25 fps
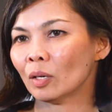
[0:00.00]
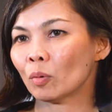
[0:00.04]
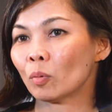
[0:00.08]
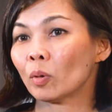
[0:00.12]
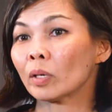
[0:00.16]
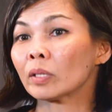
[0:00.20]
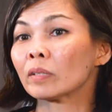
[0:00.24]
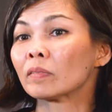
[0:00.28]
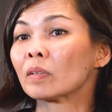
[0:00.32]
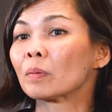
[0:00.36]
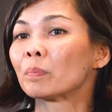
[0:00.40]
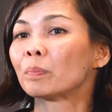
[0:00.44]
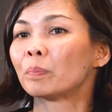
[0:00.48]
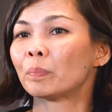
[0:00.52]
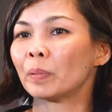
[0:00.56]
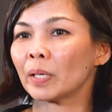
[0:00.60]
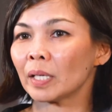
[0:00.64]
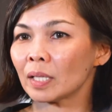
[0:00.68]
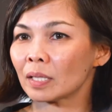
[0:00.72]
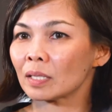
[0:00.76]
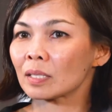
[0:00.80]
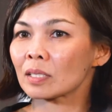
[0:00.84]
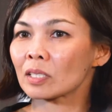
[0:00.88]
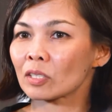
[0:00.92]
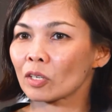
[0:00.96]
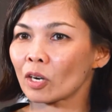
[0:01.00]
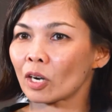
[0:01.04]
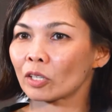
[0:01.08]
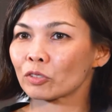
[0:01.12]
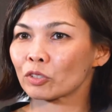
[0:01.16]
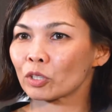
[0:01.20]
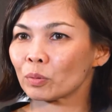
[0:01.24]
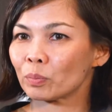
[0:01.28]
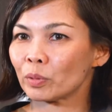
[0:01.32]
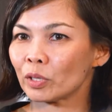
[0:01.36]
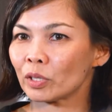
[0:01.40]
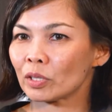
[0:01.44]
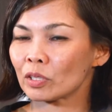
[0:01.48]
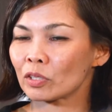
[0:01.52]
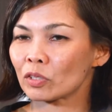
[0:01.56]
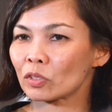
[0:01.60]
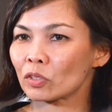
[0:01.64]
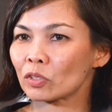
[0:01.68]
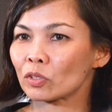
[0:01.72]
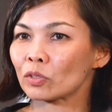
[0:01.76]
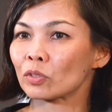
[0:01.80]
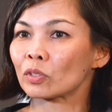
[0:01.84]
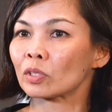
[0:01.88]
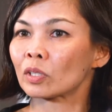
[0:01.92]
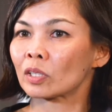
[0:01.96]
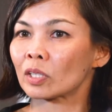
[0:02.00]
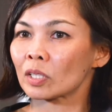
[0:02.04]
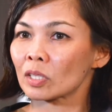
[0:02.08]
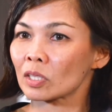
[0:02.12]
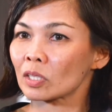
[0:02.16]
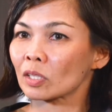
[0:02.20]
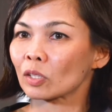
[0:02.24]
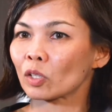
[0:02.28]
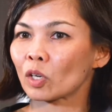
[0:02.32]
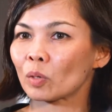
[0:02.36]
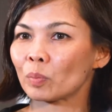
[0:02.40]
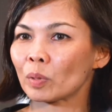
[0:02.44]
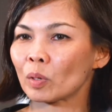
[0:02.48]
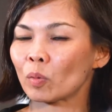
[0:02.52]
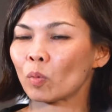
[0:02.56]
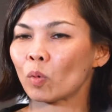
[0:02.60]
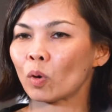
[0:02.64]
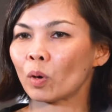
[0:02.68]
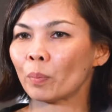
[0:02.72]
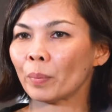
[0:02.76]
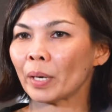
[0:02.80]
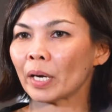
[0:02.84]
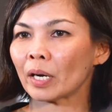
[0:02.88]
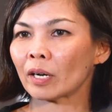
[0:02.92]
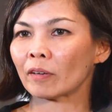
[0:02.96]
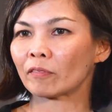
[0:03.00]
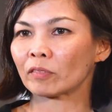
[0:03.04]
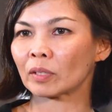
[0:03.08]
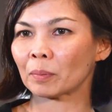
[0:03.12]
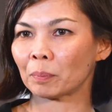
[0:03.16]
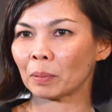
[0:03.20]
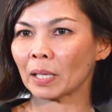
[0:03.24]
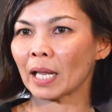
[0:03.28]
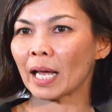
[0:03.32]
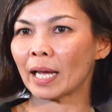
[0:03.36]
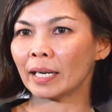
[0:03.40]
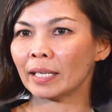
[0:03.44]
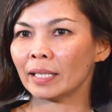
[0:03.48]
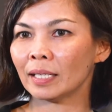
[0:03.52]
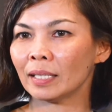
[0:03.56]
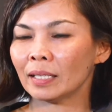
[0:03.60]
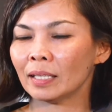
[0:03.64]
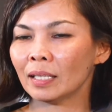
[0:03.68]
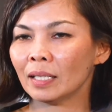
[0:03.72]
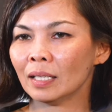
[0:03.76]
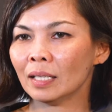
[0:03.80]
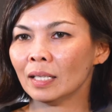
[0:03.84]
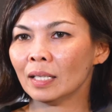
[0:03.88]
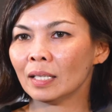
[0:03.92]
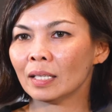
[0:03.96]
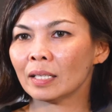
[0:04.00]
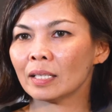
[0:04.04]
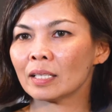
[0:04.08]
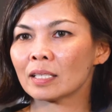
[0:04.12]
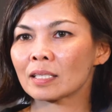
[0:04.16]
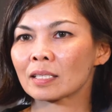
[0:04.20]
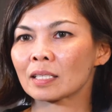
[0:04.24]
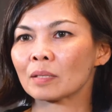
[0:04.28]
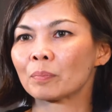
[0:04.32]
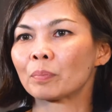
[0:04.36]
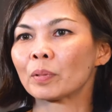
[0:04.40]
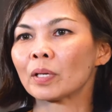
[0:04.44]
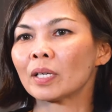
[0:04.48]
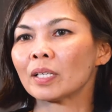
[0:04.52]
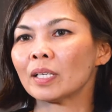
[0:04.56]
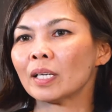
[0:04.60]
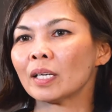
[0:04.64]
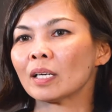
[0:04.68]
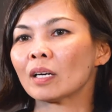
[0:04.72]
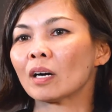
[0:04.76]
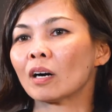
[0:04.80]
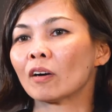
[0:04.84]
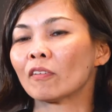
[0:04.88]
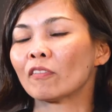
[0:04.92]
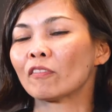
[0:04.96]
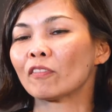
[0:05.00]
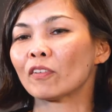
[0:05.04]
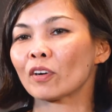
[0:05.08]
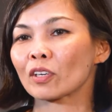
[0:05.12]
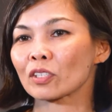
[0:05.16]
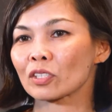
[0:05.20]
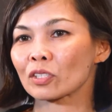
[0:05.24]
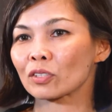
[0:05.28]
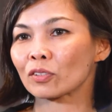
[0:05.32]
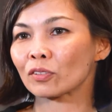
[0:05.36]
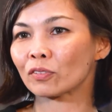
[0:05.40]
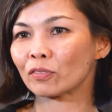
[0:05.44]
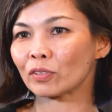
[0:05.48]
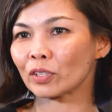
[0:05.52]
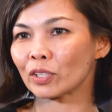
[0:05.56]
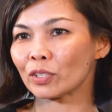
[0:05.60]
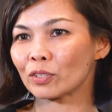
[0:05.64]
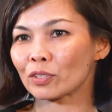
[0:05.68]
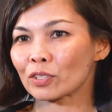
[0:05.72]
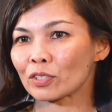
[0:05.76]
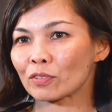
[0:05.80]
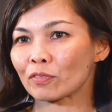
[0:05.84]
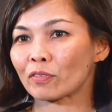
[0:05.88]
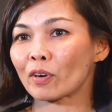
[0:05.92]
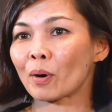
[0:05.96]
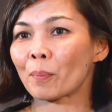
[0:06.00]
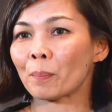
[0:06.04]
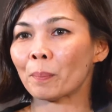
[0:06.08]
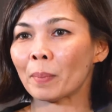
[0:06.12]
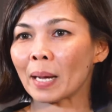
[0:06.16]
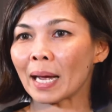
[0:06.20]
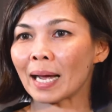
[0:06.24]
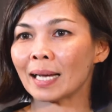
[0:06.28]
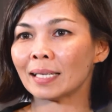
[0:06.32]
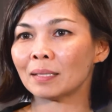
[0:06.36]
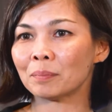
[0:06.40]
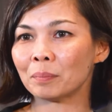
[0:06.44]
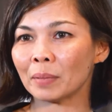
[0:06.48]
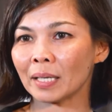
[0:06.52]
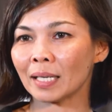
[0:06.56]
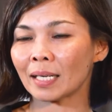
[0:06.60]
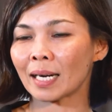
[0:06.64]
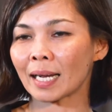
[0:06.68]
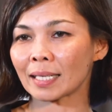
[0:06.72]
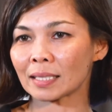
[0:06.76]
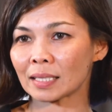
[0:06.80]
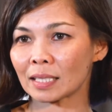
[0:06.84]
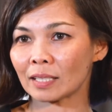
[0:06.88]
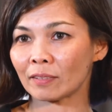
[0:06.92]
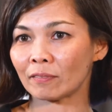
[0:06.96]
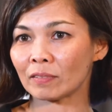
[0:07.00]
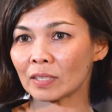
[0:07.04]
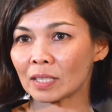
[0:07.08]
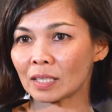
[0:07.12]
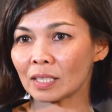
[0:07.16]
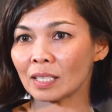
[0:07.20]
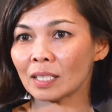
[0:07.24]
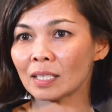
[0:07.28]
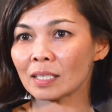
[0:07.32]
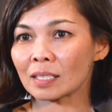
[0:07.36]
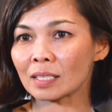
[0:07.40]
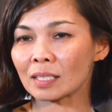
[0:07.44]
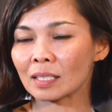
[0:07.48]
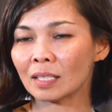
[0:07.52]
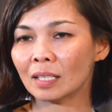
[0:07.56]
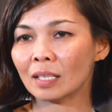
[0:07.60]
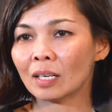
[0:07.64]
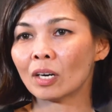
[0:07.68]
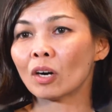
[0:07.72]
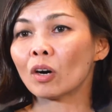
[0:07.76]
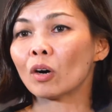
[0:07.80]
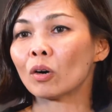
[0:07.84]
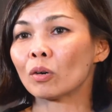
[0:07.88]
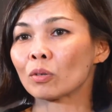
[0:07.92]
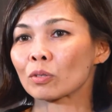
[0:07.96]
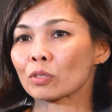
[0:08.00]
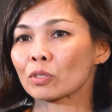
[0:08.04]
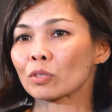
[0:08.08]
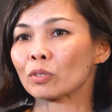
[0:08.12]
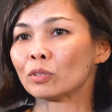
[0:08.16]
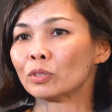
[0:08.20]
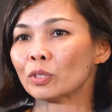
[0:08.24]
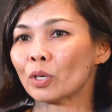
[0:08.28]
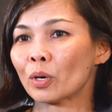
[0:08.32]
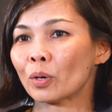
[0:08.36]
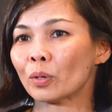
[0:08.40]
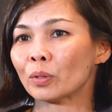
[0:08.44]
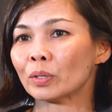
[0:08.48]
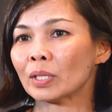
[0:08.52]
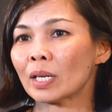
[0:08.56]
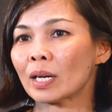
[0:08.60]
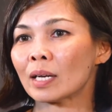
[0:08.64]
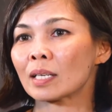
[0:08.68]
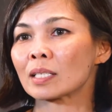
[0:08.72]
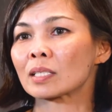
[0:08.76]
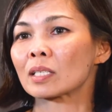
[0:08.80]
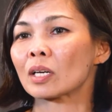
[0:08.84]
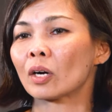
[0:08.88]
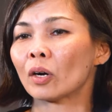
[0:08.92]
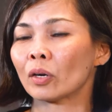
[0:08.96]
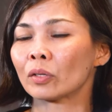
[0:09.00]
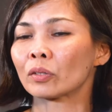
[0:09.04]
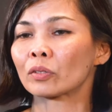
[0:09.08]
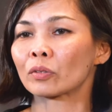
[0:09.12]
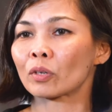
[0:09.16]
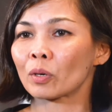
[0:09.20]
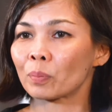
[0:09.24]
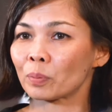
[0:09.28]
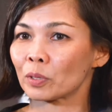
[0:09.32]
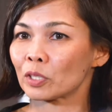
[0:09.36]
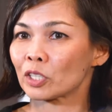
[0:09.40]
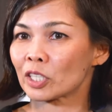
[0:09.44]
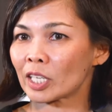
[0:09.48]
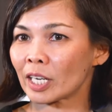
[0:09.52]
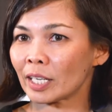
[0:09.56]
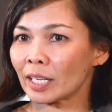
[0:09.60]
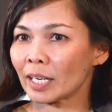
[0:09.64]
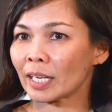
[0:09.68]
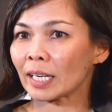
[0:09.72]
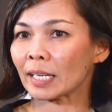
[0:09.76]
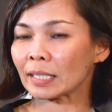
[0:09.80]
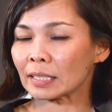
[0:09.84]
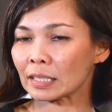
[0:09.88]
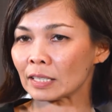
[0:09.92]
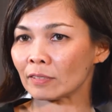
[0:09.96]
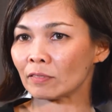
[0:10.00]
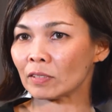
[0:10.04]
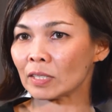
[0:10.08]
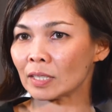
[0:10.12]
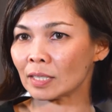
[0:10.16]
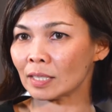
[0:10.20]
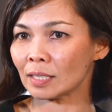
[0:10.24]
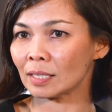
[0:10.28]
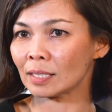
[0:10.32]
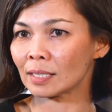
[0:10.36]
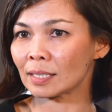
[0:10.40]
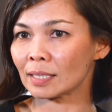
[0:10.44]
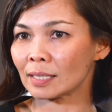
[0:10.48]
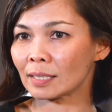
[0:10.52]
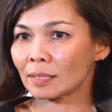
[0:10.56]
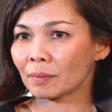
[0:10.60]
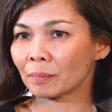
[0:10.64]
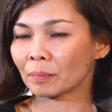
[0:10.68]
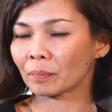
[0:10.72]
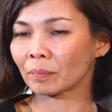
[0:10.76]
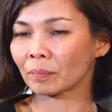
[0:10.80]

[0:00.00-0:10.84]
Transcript: One of the biggest contributors to this global warming of the planet is the burning of fossil fuels from man-made activities, also known as anthropogenic activities.